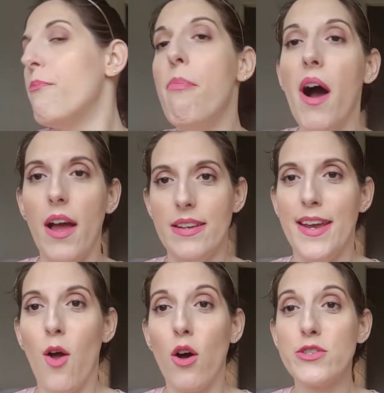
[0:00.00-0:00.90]
but
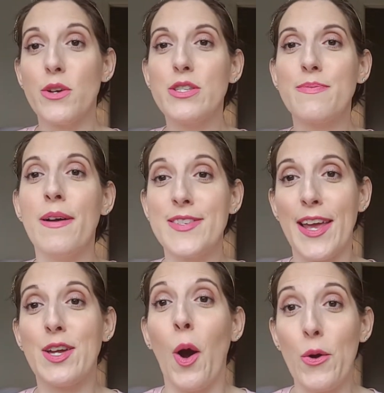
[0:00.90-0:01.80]
it also smells
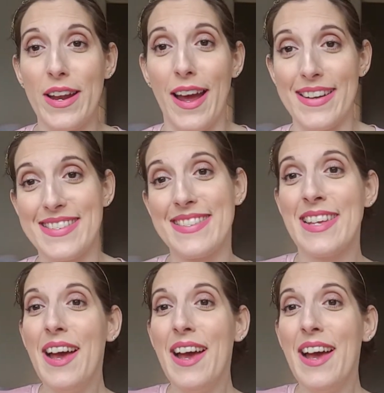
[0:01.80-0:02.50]
like coconuts.